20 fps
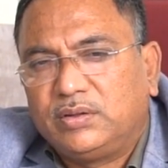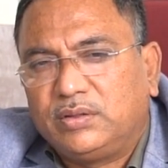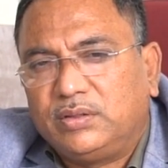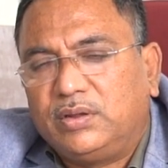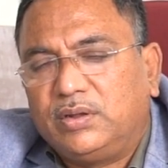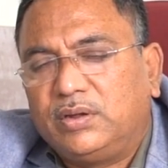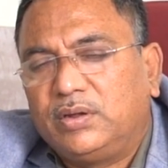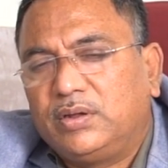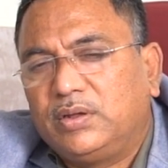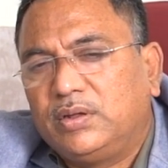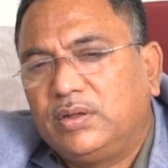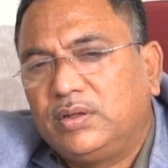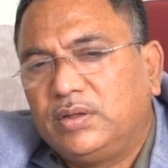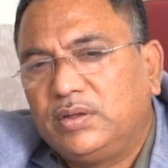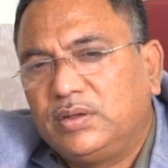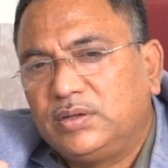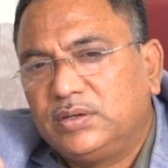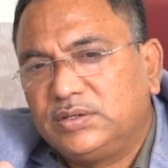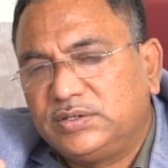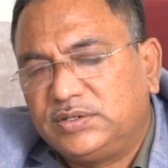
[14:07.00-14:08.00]
the
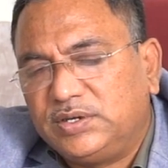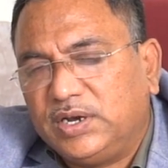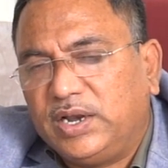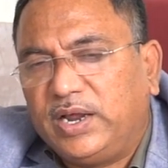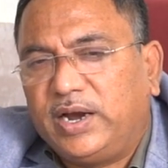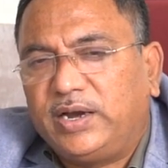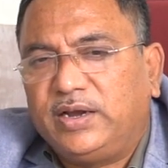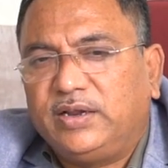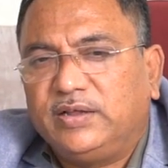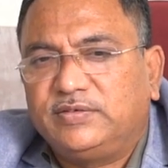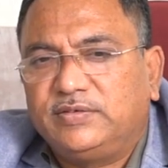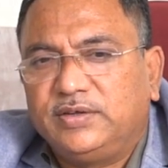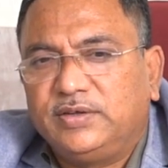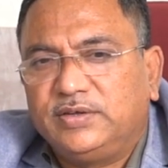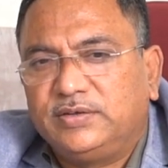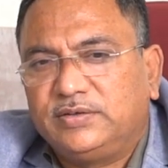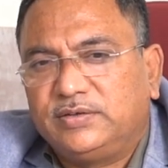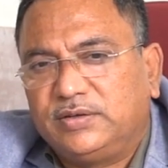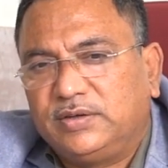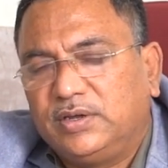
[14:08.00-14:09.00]
celiac
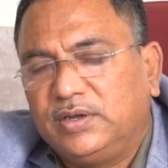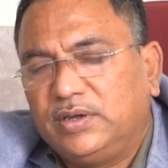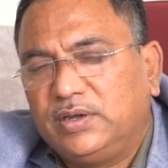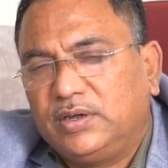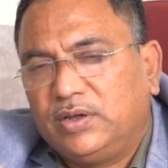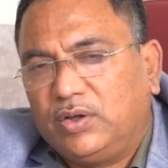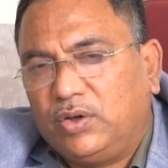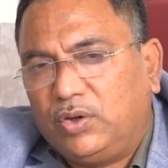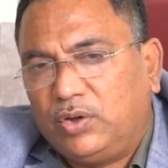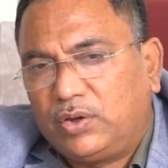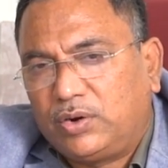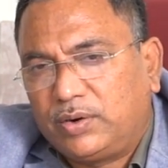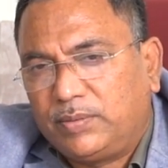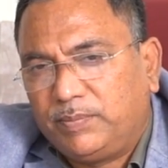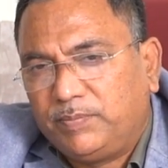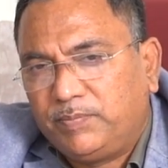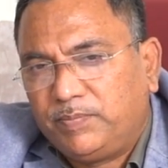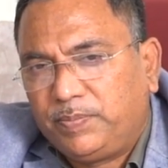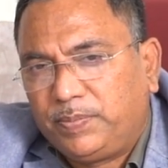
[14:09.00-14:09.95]
disease, or